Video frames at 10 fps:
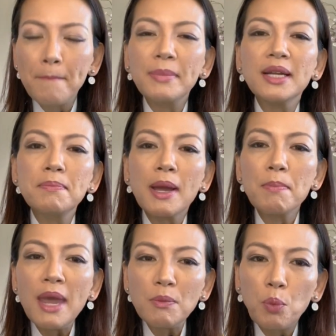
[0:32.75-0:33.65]
But my
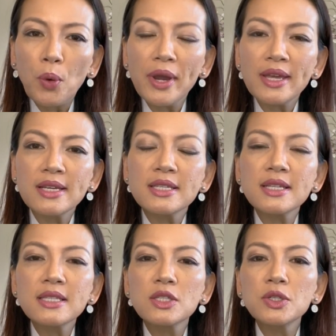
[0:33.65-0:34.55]
main point is
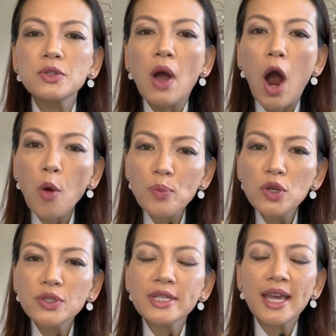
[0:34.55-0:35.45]
just to help
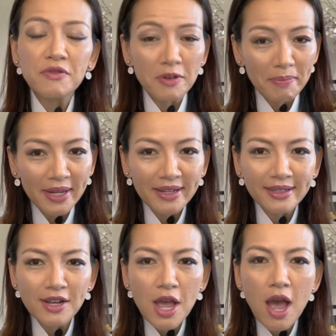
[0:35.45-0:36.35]
you to get
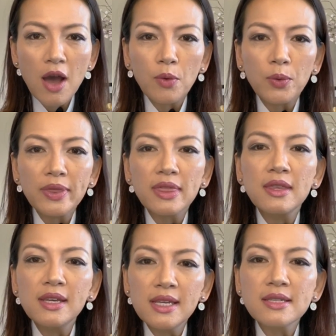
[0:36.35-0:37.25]
familiar with
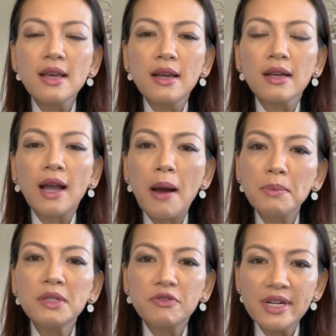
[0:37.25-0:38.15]
these
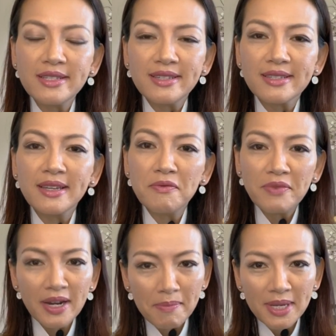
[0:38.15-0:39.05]
common phrases in
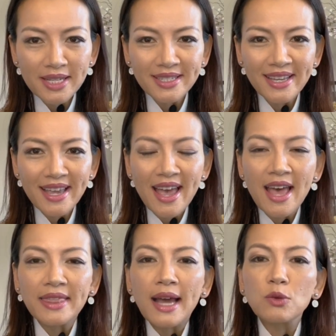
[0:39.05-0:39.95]
Vietnamese
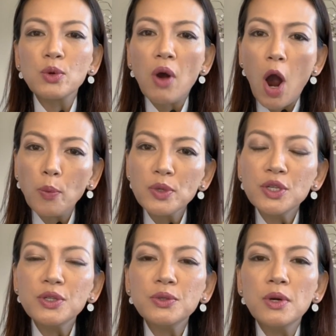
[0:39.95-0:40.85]
that will help
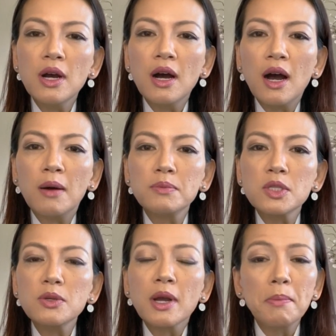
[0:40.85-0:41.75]
you
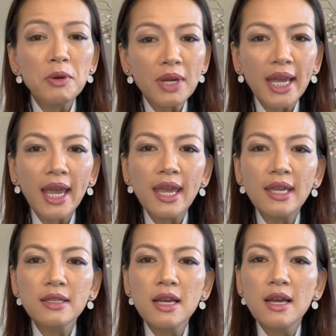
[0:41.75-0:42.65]
to
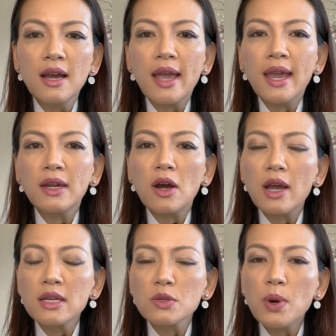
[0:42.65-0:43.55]
communicate, and
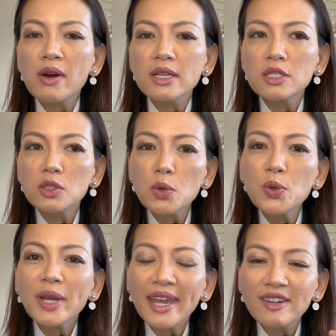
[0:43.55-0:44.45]
as well as so
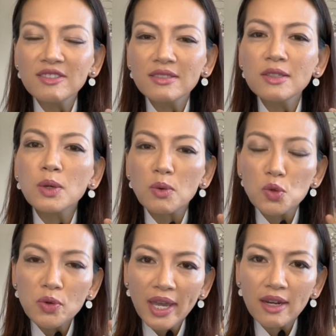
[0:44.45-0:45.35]
you can
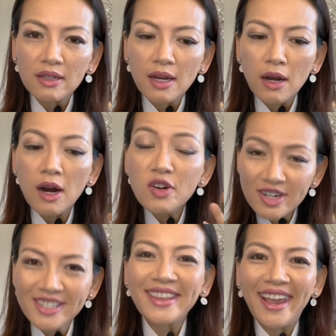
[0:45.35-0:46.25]

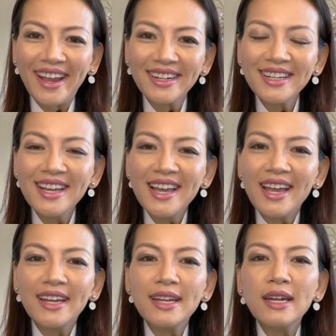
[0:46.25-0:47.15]
understand
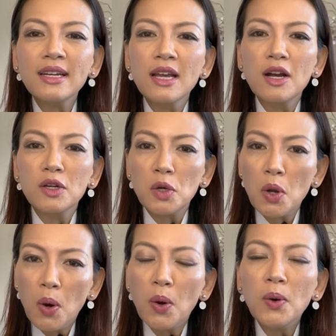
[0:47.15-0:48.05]
and then
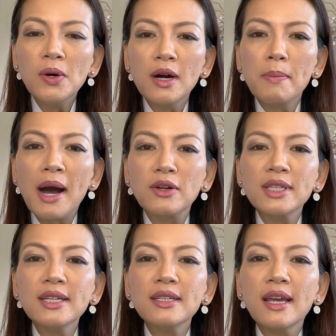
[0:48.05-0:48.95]
know about
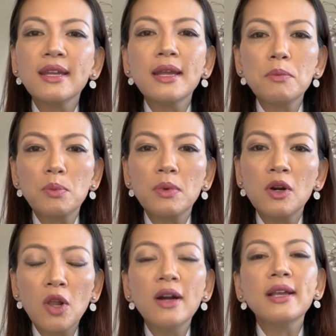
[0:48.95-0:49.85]
it and then
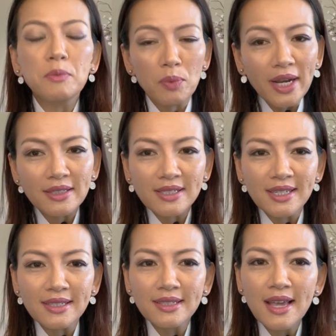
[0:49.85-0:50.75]
learn and practice
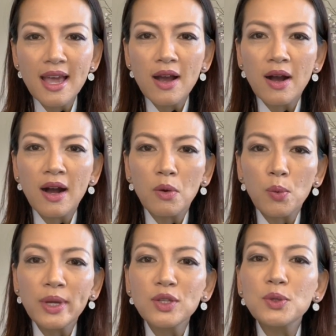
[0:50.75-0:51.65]
it
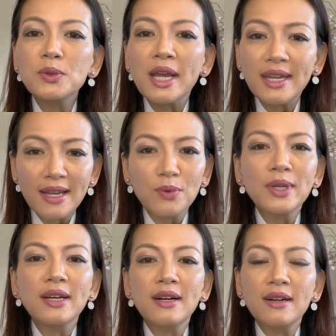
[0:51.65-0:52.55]
when you're dating
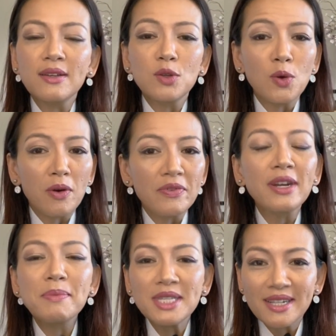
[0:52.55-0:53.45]
with your
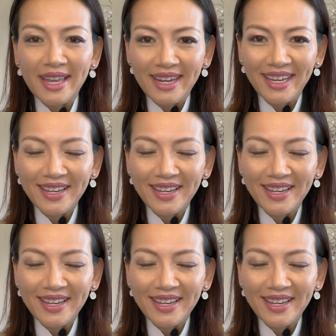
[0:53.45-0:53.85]
Vietnamese lady.